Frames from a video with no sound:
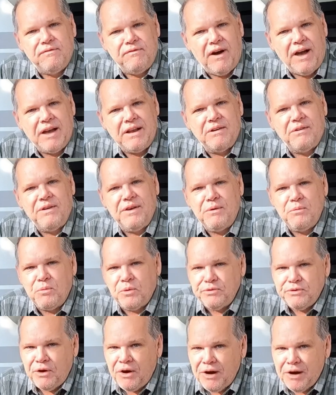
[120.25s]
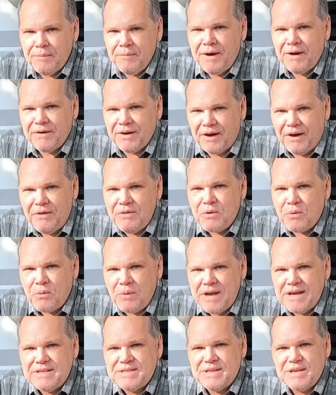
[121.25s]
finally we'll talk about other
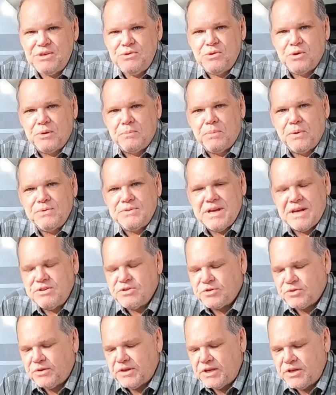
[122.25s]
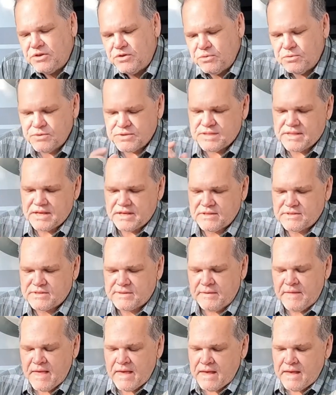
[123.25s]
ways that you could potentially use these.